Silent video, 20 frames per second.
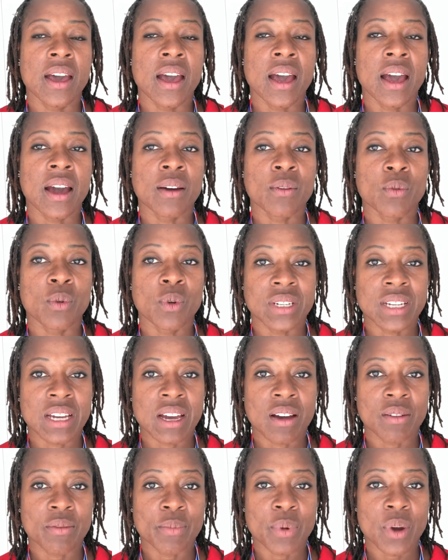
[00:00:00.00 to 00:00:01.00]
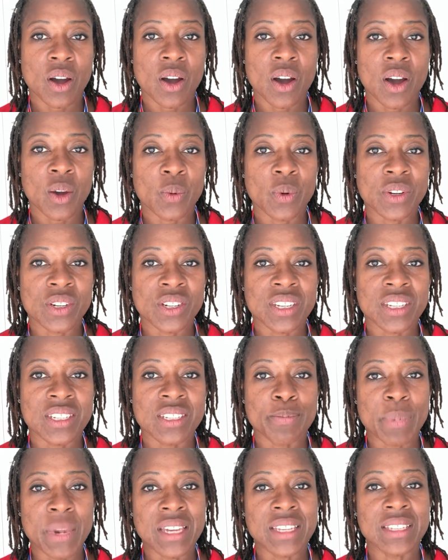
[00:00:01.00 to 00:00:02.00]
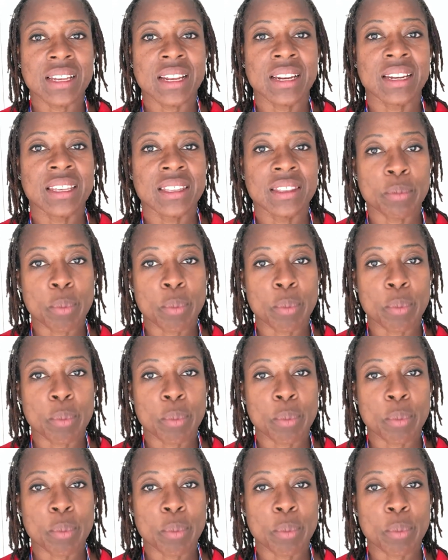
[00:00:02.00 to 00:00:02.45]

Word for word: at Wardown Park, which is basically